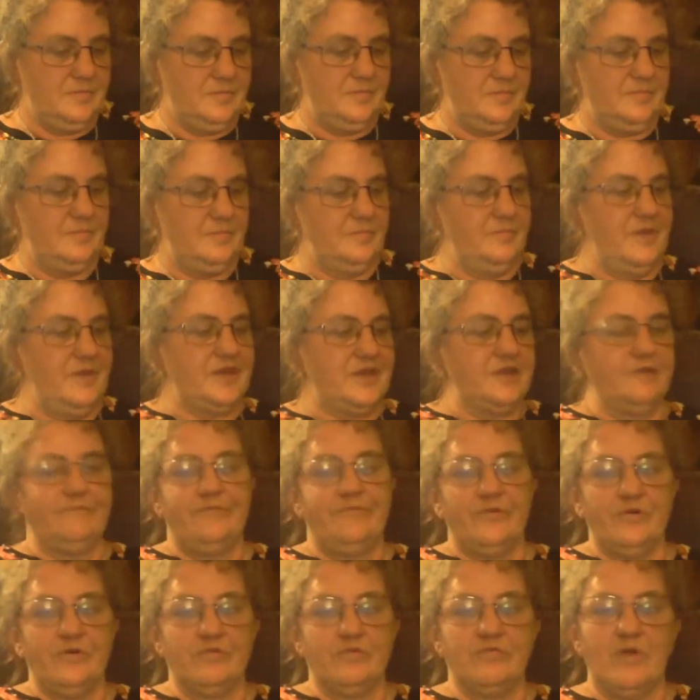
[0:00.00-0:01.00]
making a
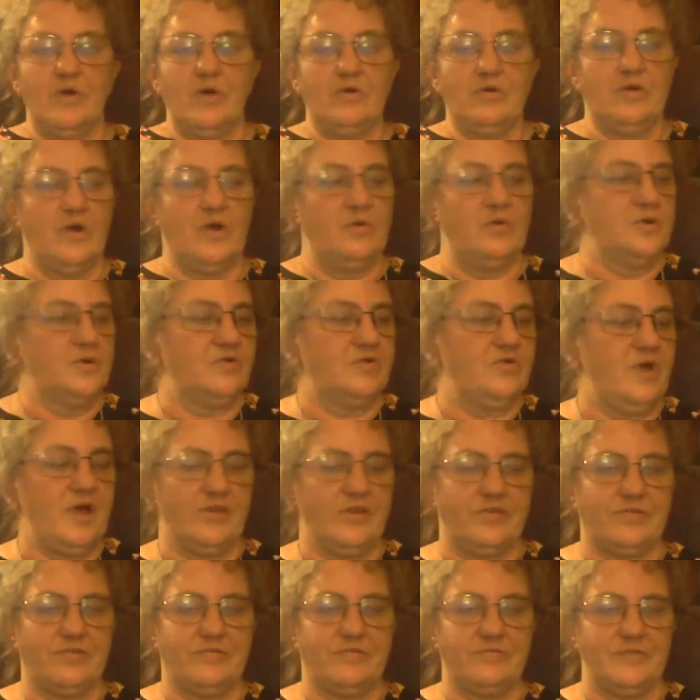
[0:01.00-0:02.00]
full row going
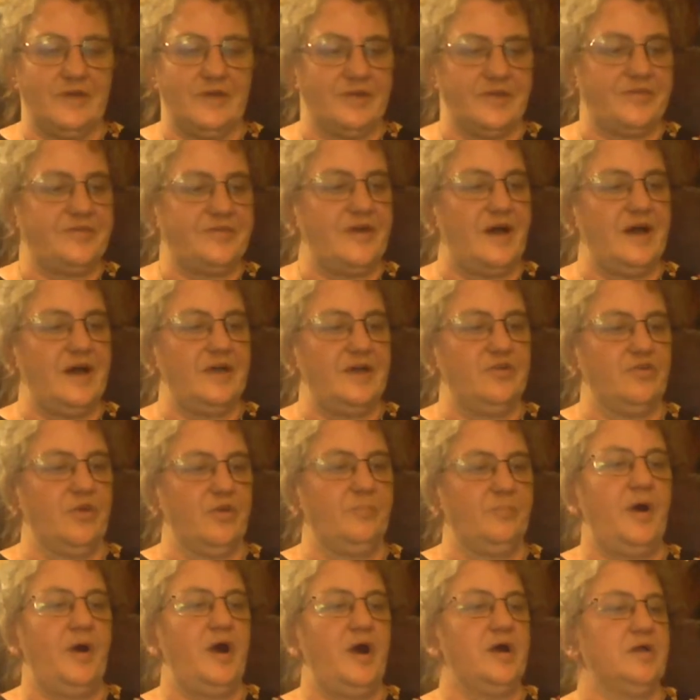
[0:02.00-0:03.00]
across a side or a
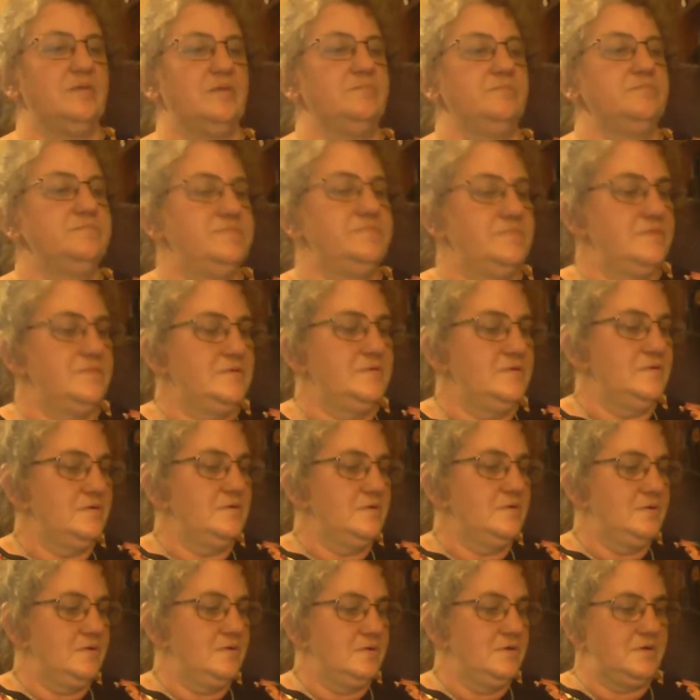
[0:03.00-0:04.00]
bottom,
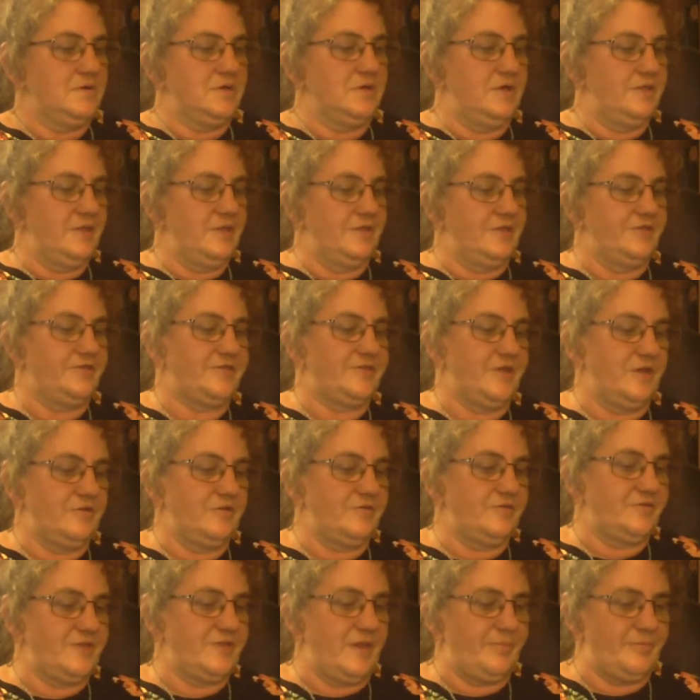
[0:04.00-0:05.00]
and then stair
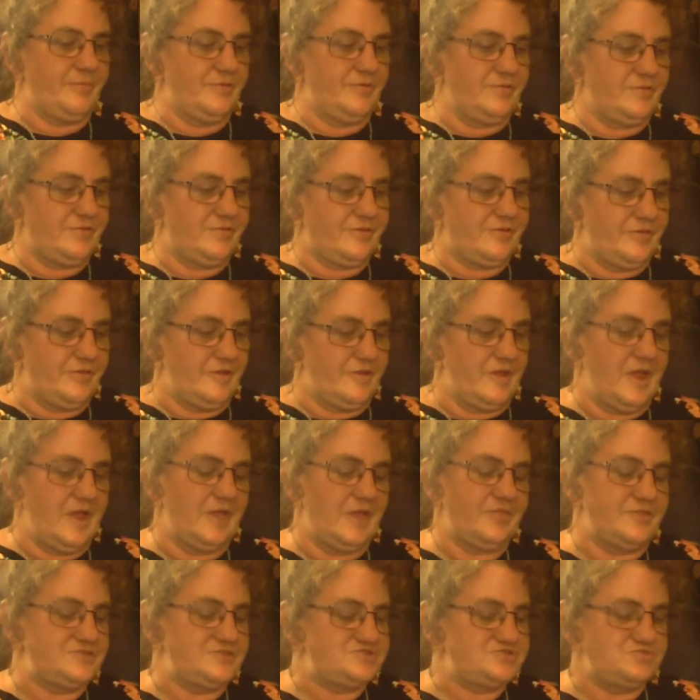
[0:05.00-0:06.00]
stepping to the length
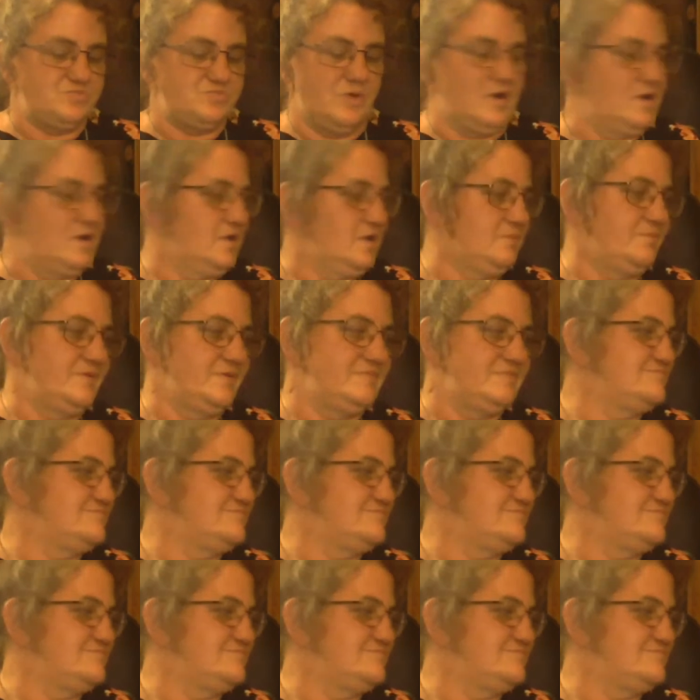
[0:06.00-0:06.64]
that you wanted. But